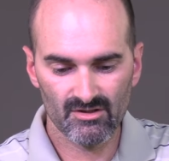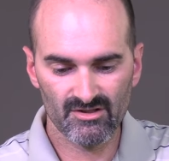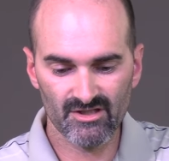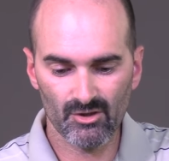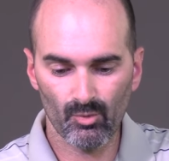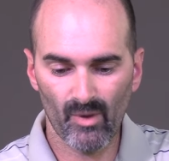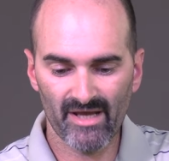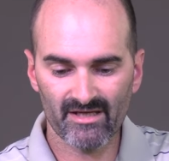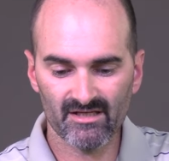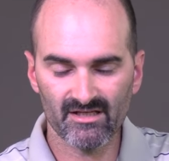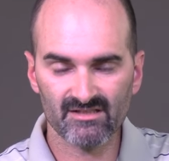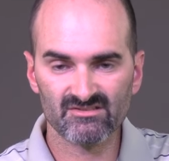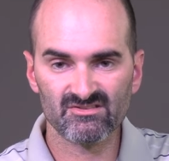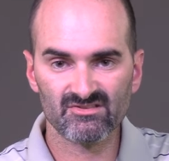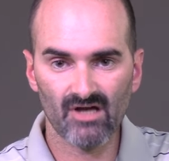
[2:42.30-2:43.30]
The
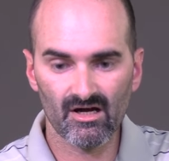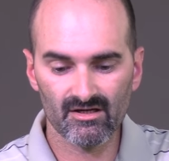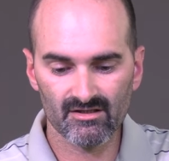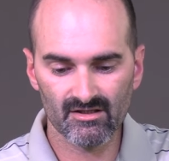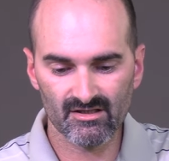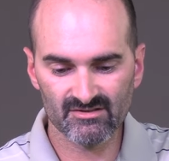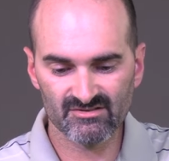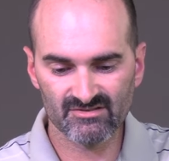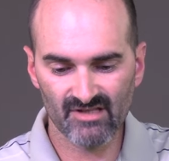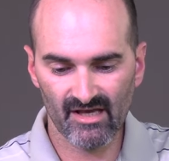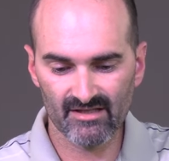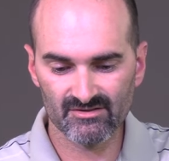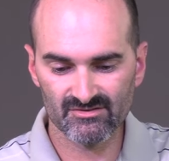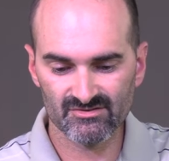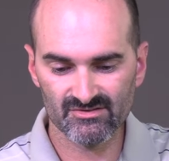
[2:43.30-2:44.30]
awakening sun
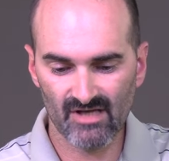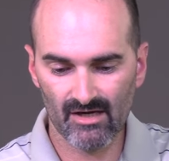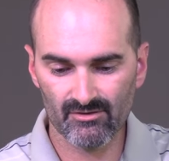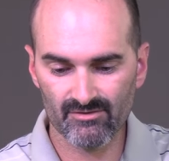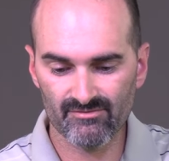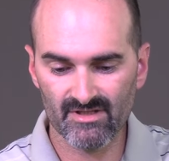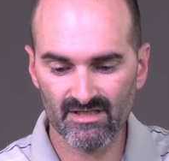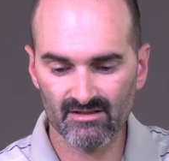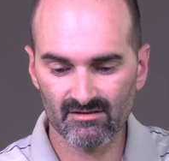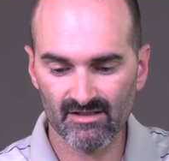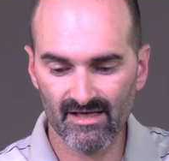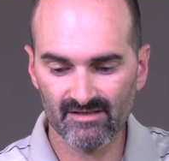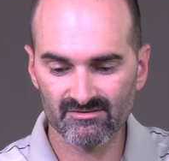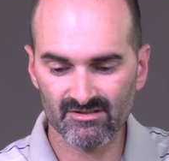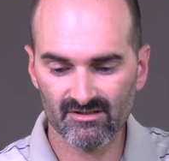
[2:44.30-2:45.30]
ascends out of the
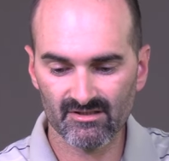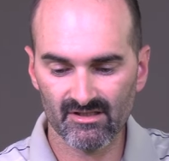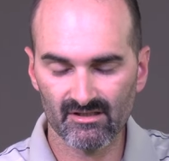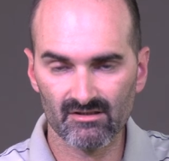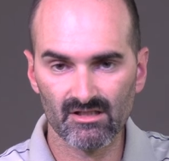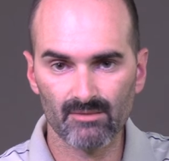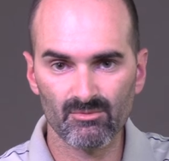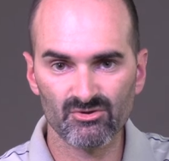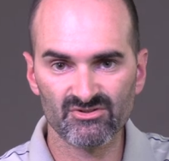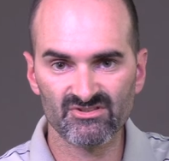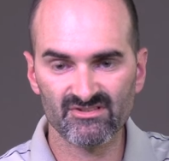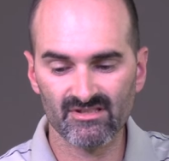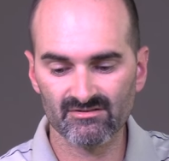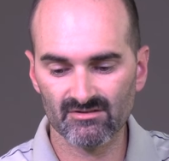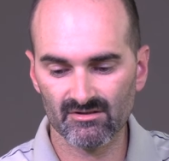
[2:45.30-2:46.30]
Atlantic and glimmers
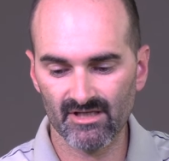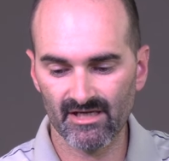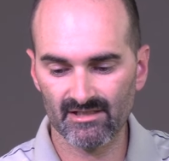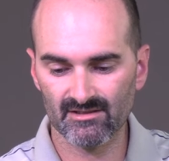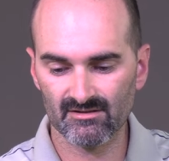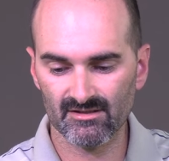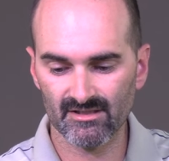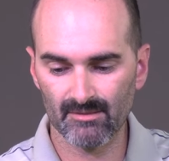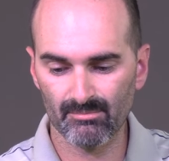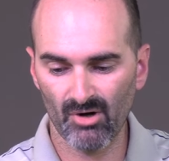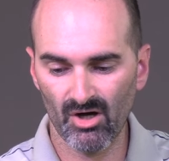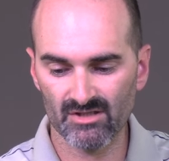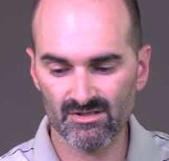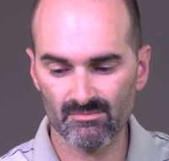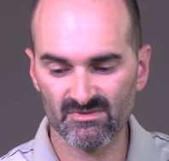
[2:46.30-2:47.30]
scintillatingly
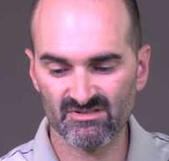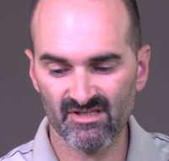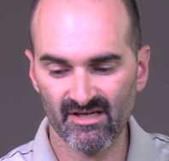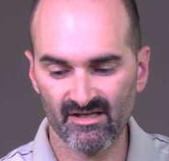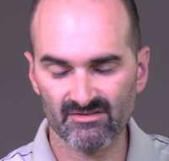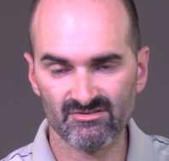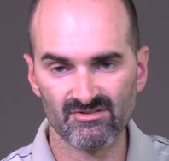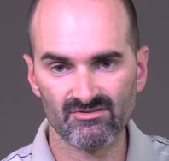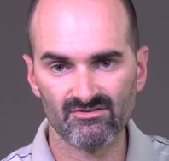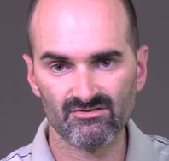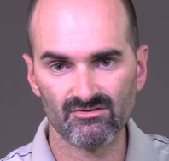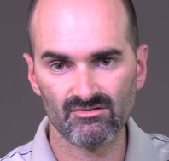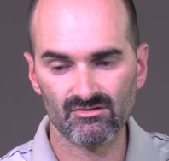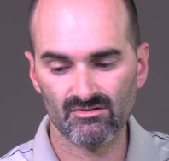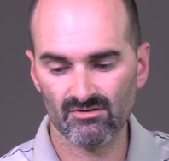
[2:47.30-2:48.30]
upon the
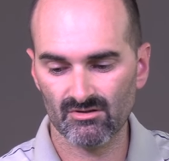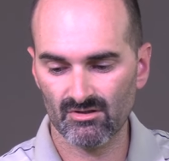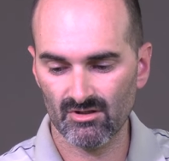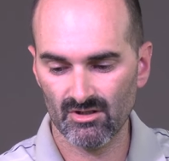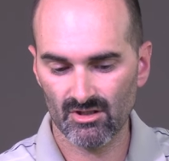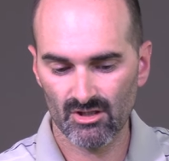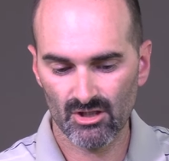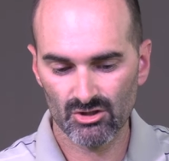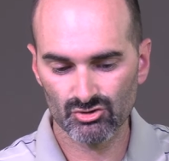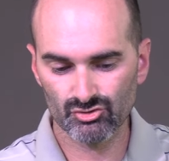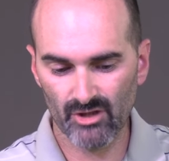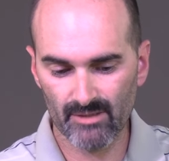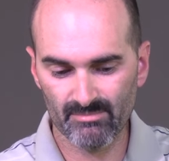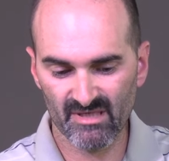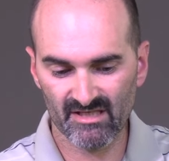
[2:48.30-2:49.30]
Matanzas,
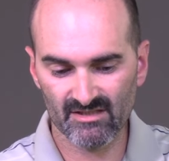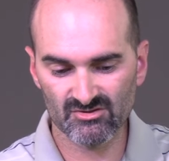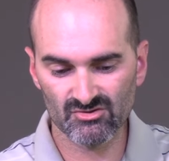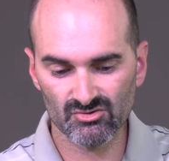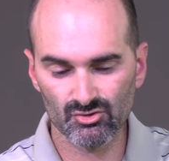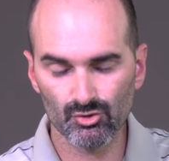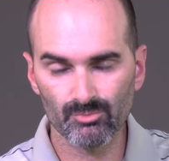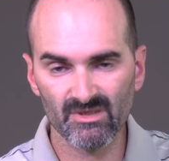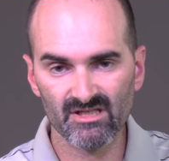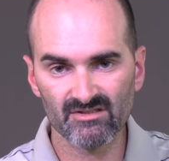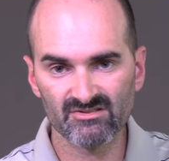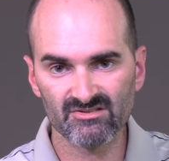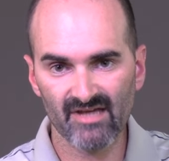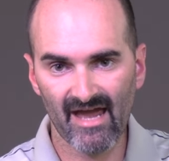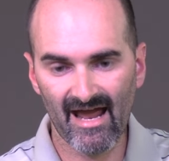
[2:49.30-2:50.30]
draping its
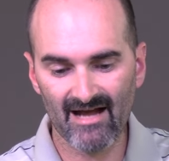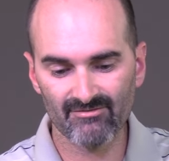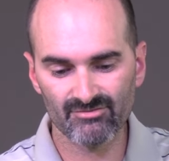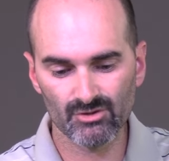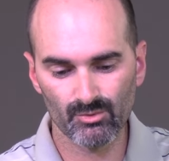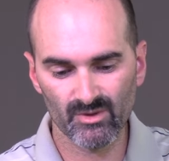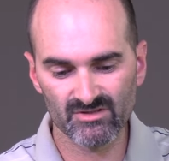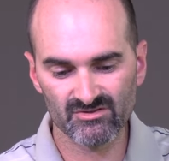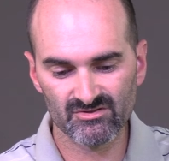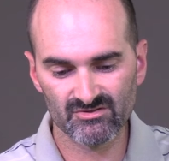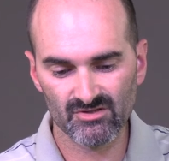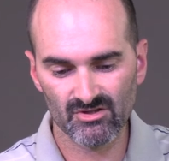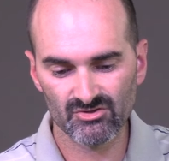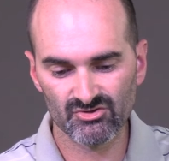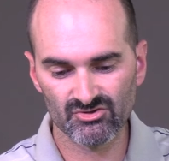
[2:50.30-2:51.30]
luminous
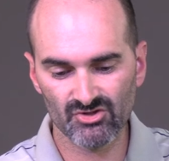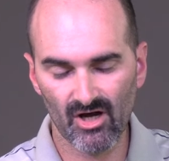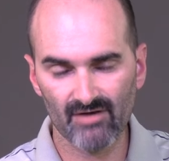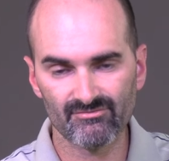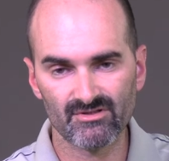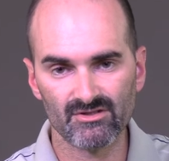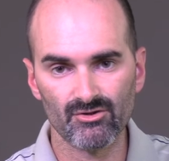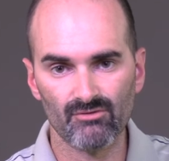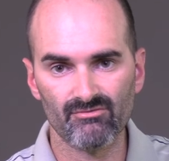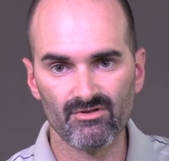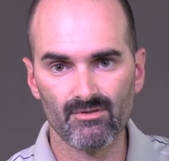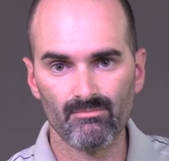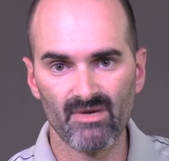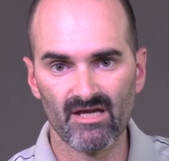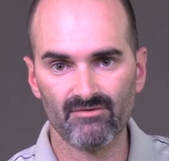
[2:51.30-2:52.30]
affluence softly over
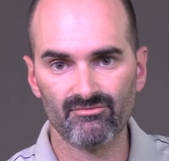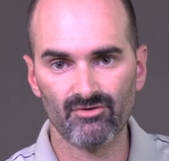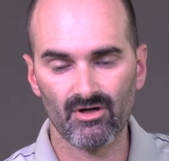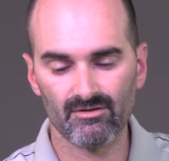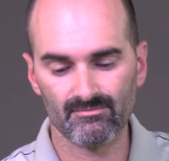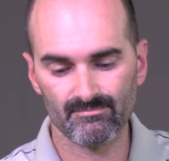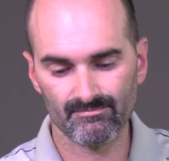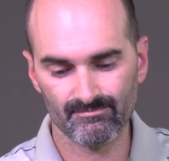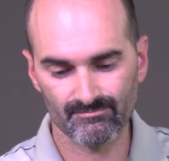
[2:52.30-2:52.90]
the bayfront.